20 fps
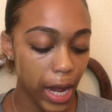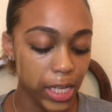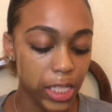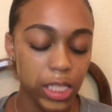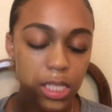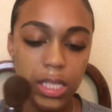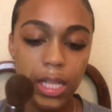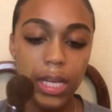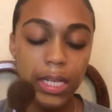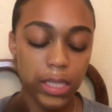I
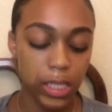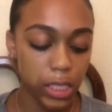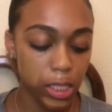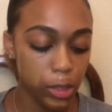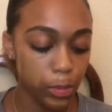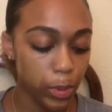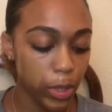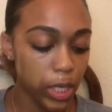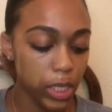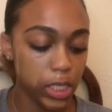just like
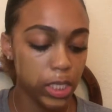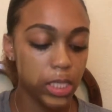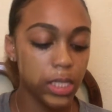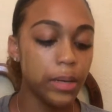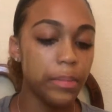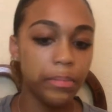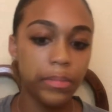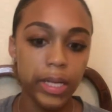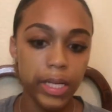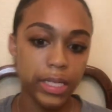this brush
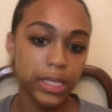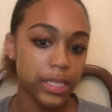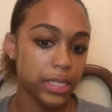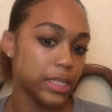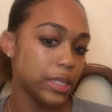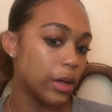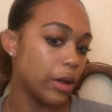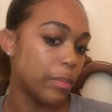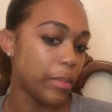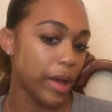to
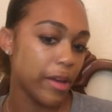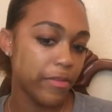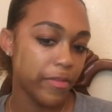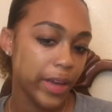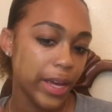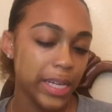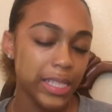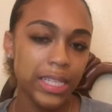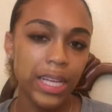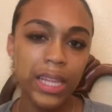mix on my face.